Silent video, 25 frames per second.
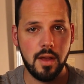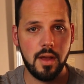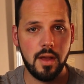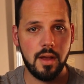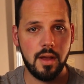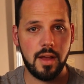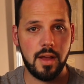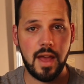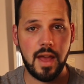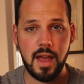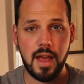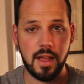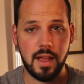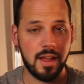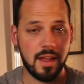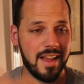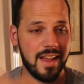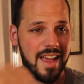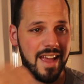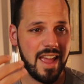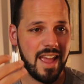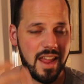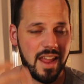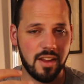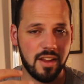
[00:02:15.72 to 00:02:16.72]
A,
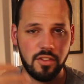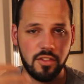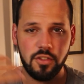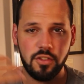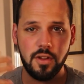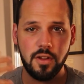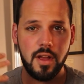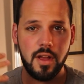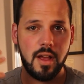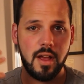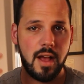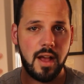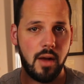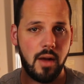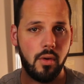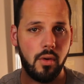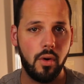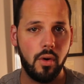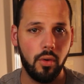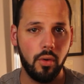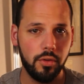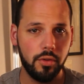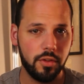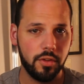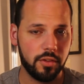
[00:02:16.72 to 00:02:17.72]
age. How
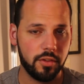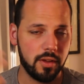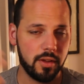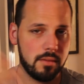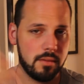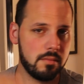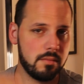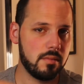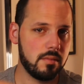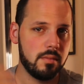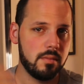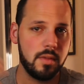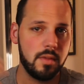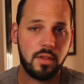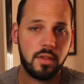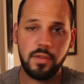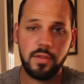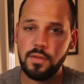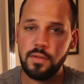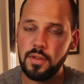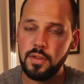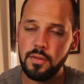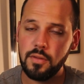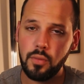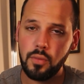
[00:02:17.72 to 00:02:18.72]
old is it? It's
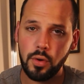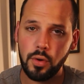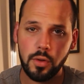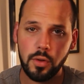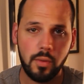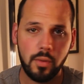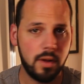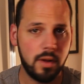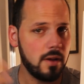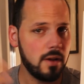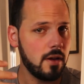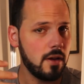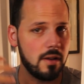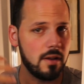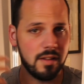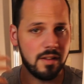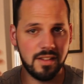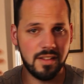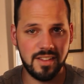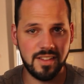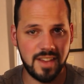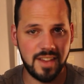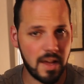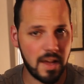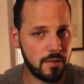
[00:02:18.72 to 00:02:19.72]
1541,
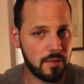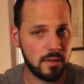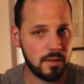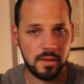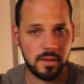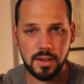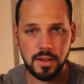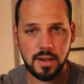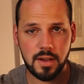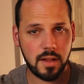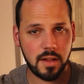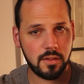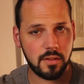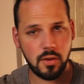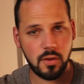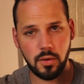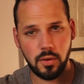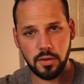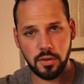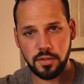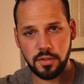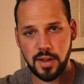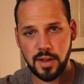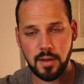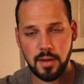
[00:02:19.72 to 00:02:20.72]
definitely not the
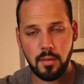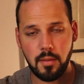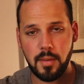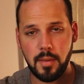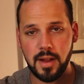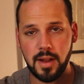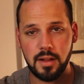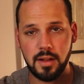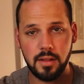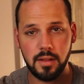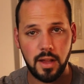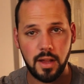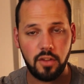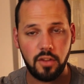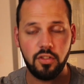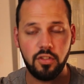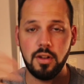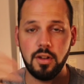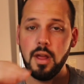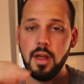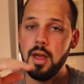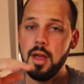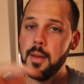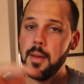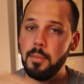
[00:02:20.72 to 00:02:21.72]
oldest item in my
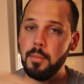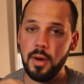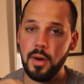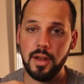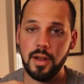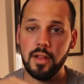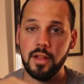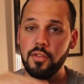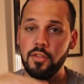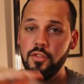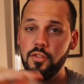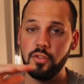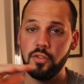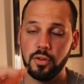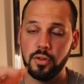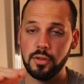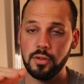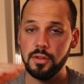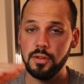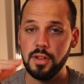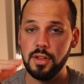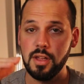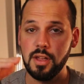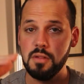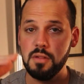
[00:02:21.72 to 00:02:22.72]
collection, but is
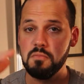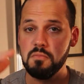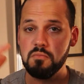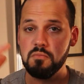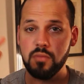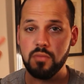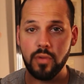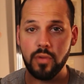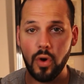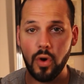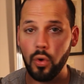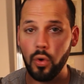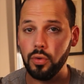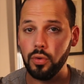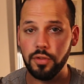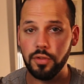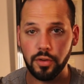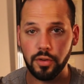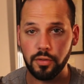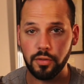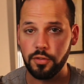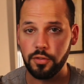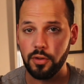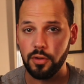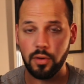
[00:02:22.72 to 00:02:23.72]
certainly
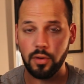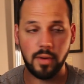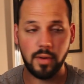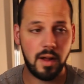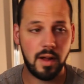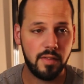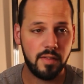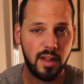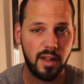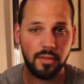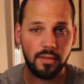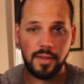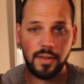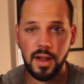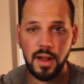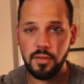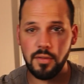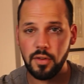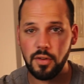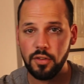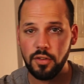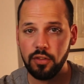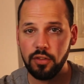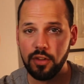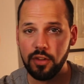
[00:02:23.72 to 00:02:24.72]
older. So around that
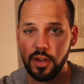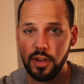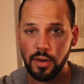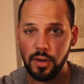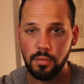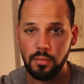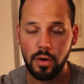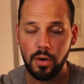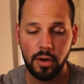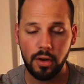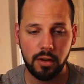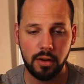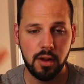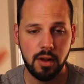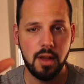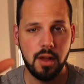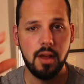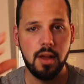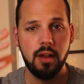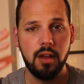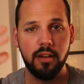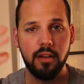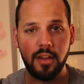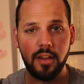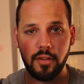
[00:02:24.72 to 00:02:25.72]
500-year mark,
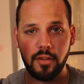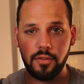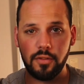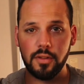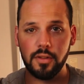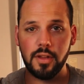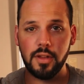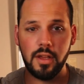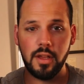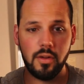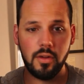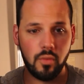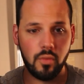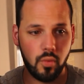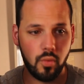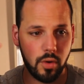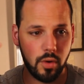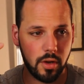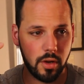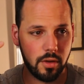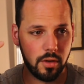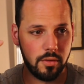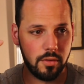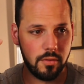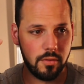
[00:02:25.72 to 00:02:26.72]
definitely
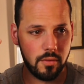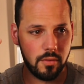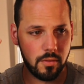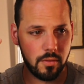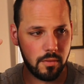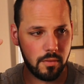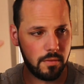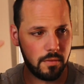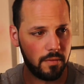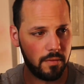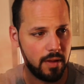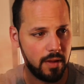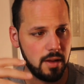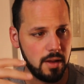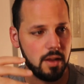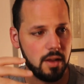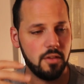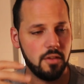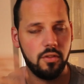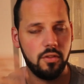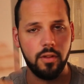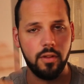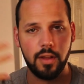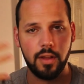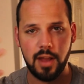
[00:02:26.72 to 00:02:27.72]
would fit
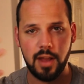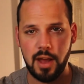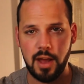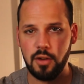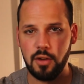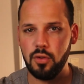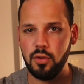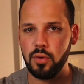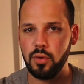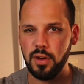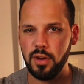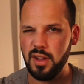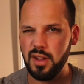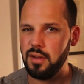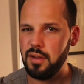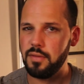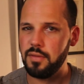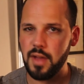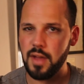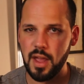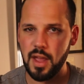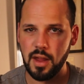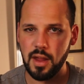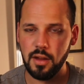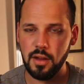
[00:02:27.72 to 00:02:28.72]
into the category of
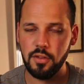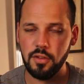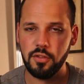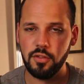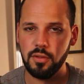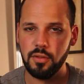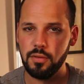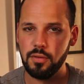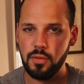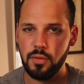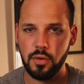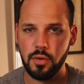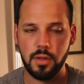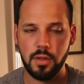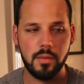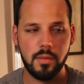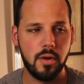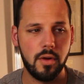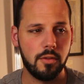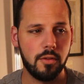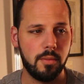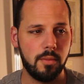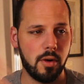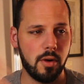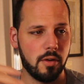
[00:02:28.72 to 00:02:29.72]
age for the
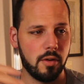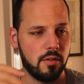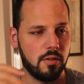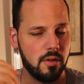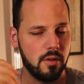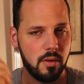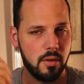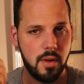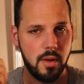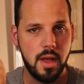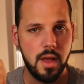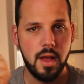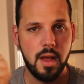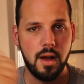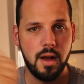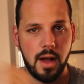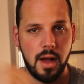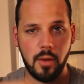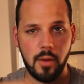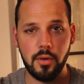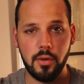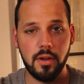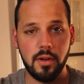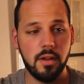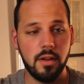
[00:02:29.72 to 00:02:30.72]
most part. So
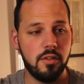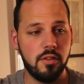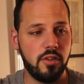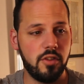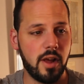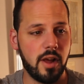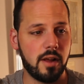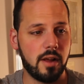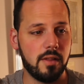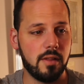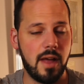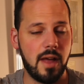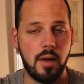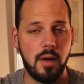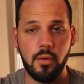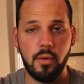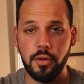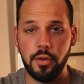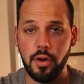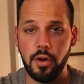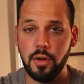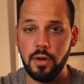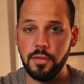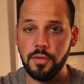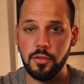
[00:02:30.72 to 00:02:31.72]
I would check that
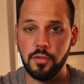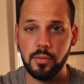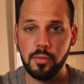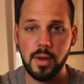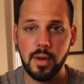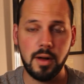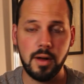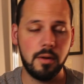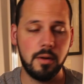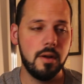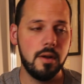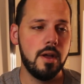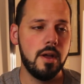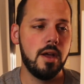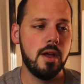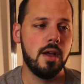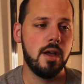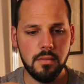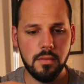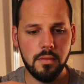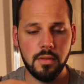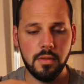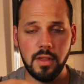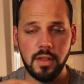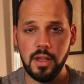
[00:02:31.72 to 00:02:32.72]
one off as well.
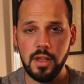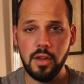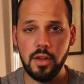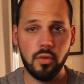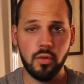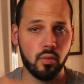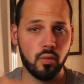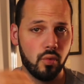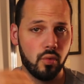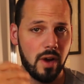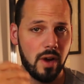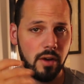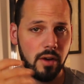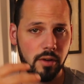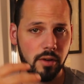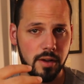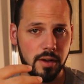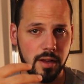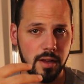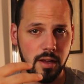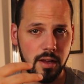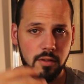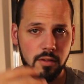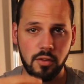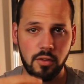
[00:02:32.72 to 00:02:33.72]
The
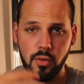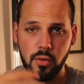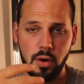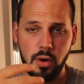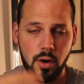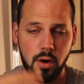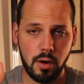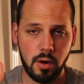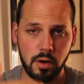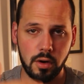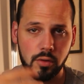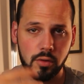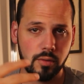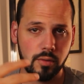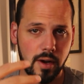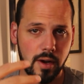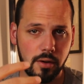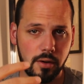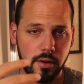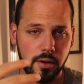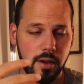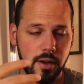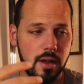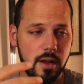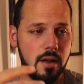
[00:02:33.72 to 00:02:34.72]
rarity, so R,
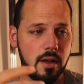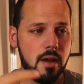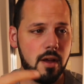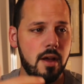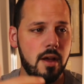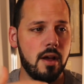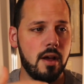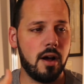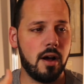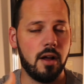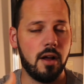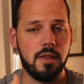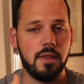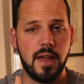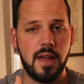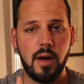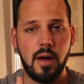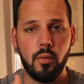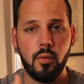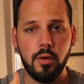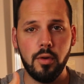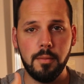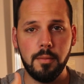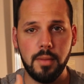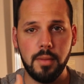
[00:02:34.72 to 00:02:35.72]
rarity,
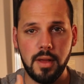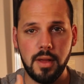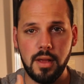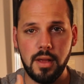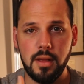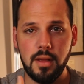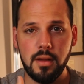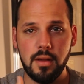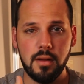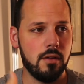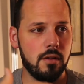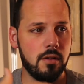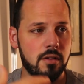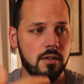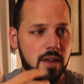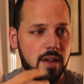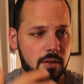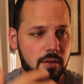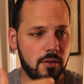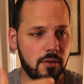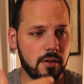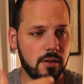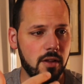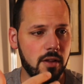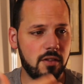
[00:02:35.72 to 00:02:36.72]
that would be
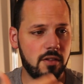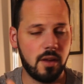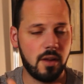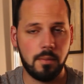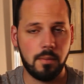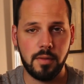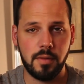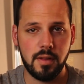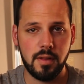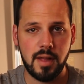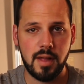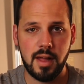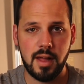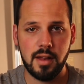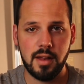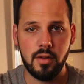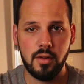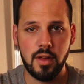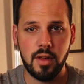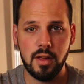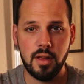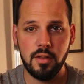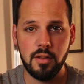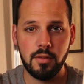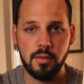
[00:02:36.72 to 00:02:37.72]
definitely something that
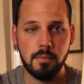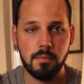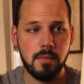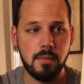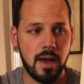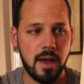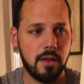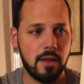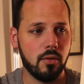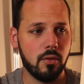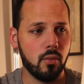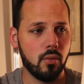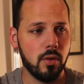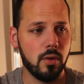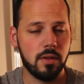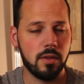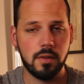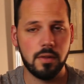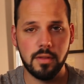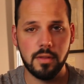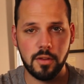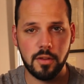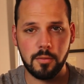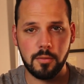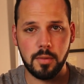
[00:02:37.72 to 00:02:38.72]
is met
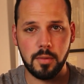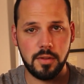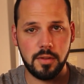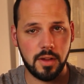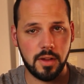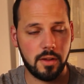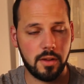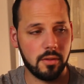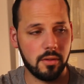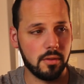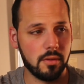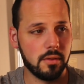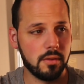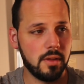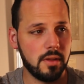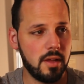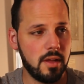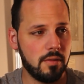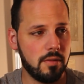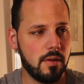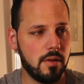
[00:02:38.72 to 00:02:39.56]
with this particular leaf.